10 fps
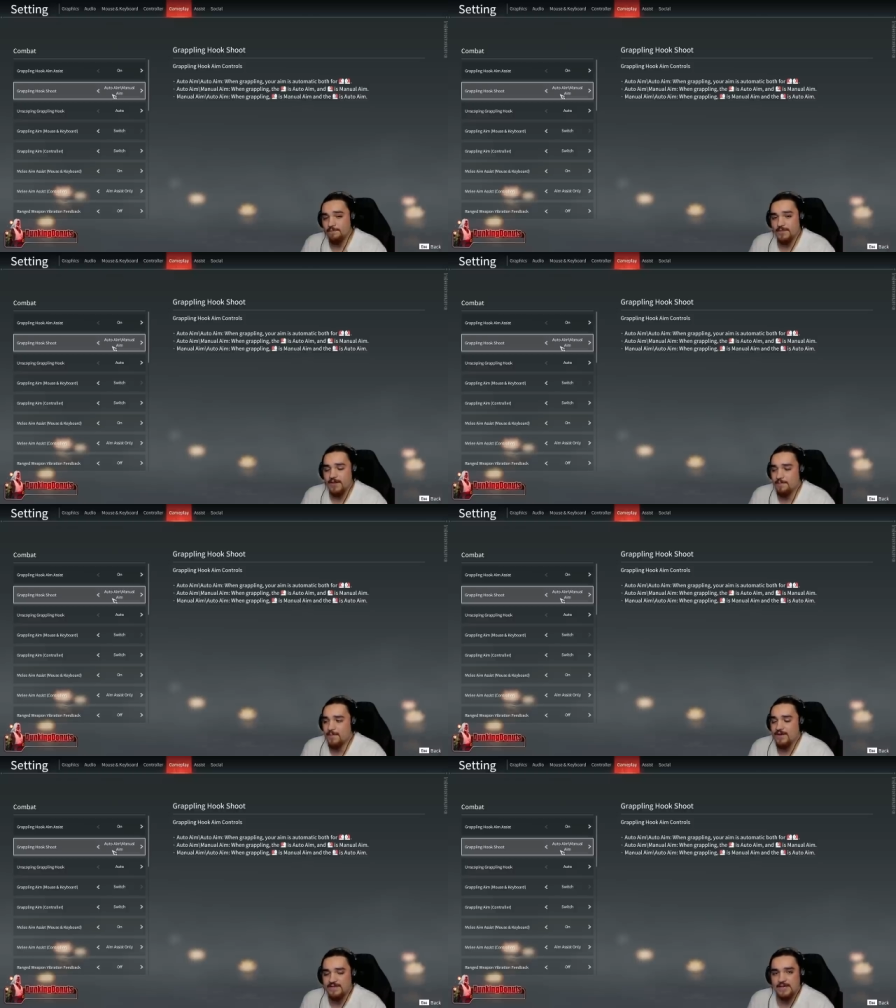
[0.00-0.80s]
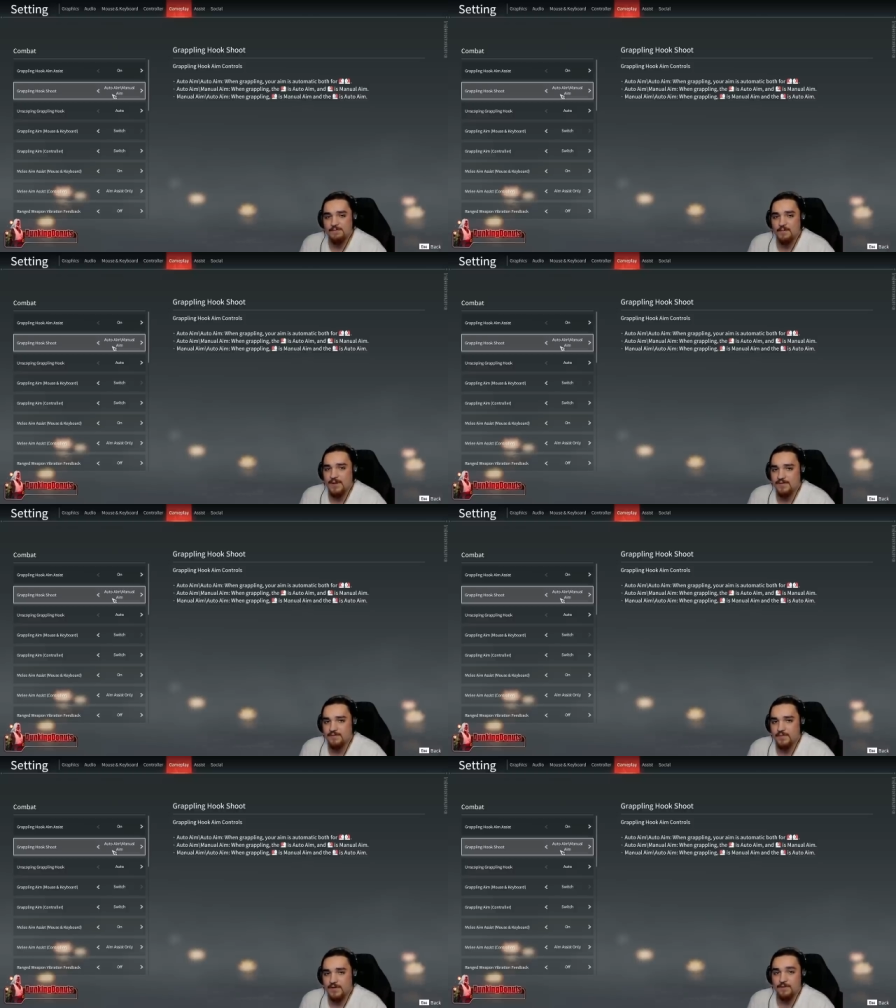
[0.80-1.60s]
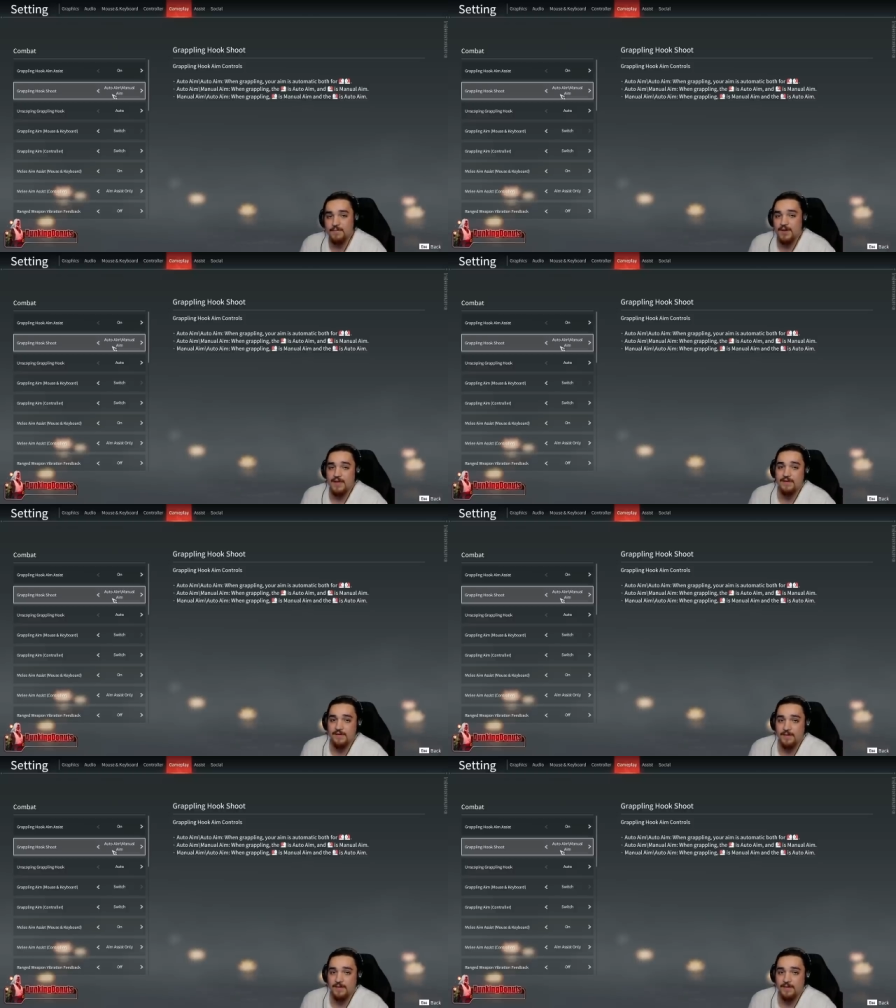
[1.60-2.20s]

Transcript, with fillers: like maintain momentum and you might end